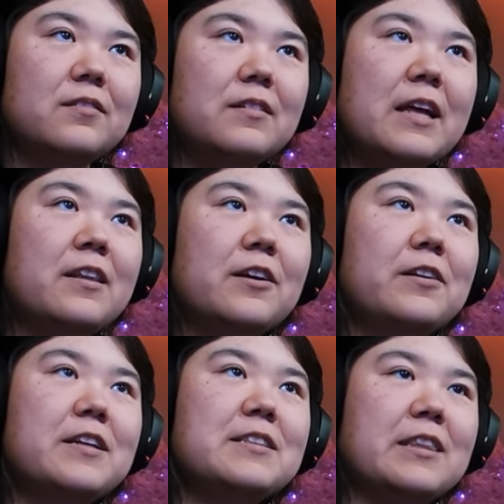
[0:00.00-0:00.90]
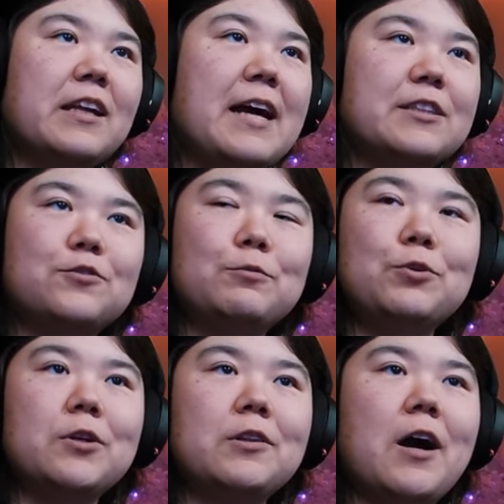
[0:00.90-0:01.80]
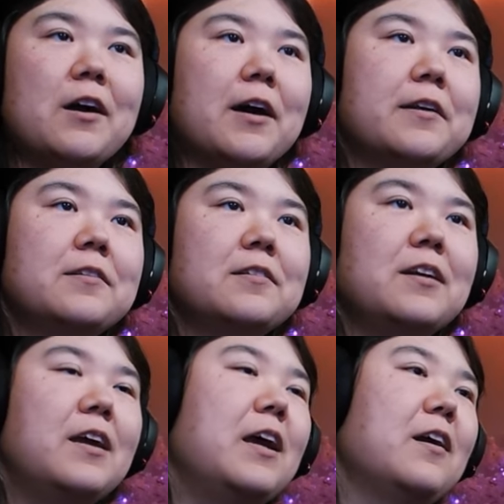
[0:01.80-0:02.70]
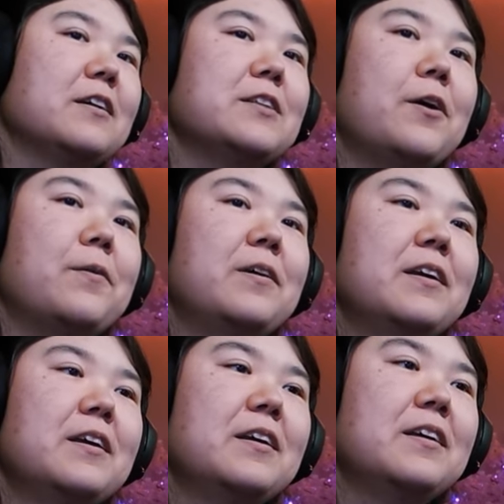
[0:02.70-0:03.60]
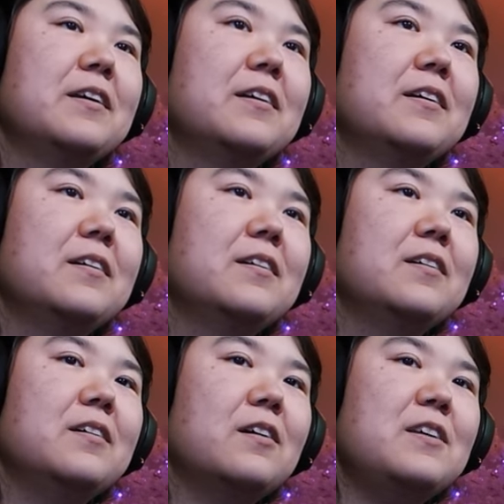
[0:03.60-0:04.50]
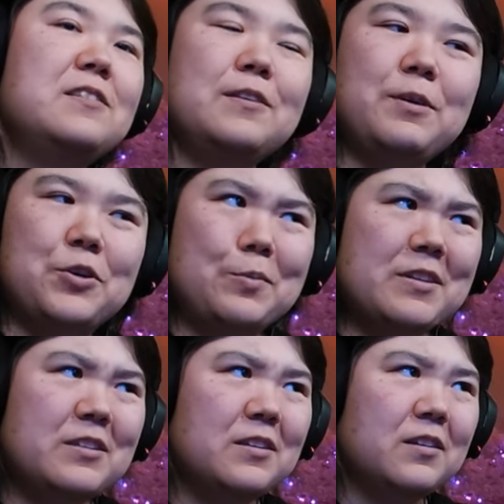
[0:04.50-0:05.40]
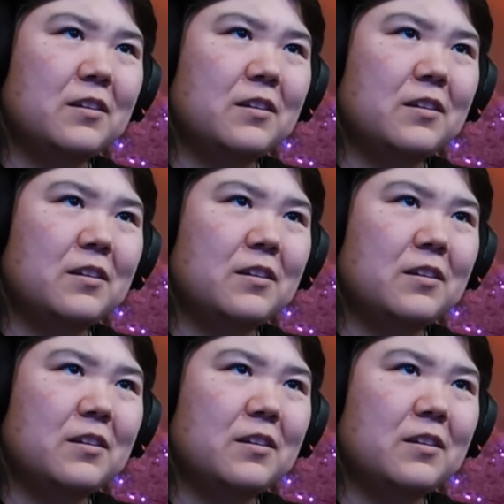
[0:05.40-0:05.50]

That literally is like the glass from Gurren Lagann. And also, are these the humans?